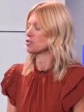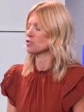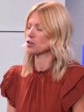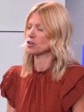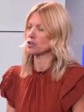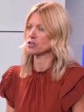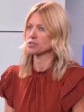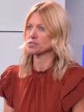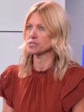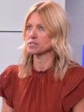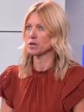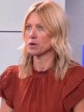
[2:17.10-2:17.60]

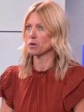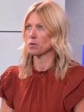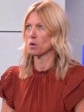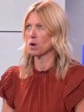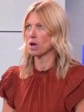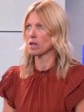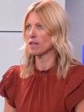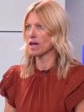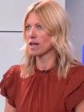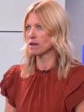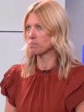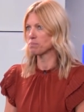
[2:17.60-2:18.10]
Sure. So
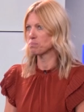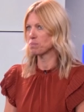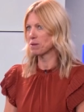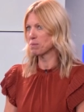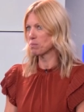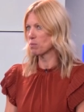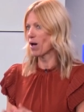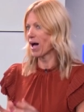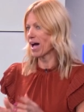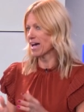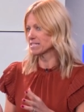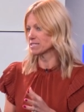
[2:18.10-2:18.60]
a lot of
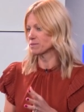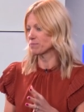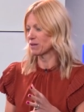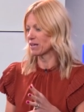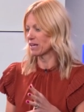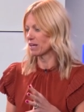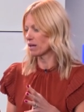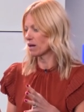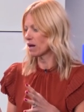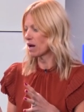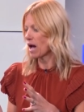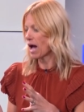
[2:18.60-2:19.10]
people ask
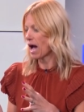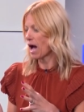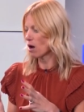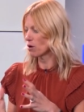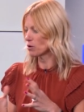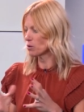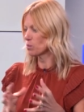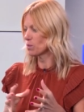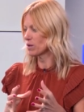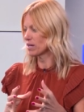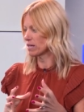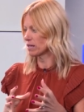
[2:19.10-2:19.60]
me, how
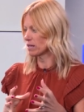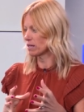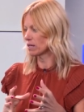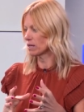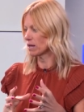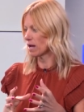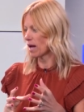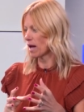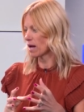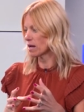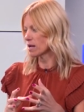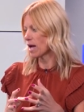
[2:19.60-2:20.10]
do we
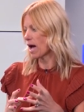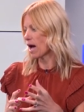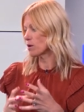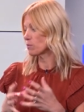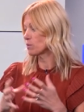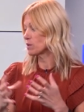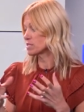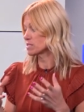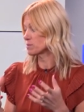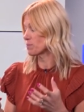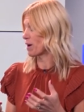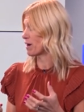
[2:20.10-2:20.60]
how
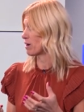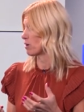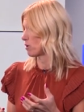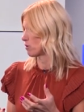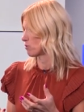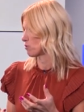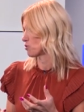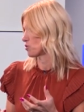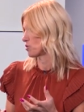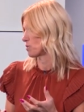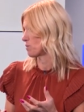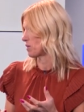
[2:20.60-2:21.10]
do we inspire
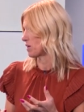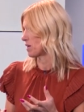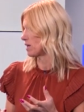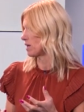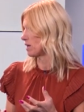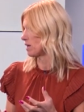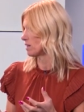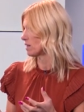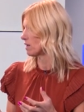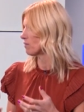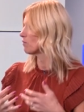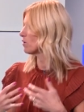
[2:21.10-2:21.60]
ownership
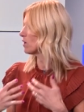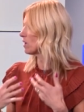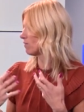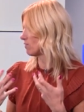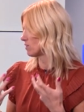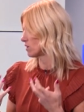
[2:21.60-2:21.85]
thinking if, yeah.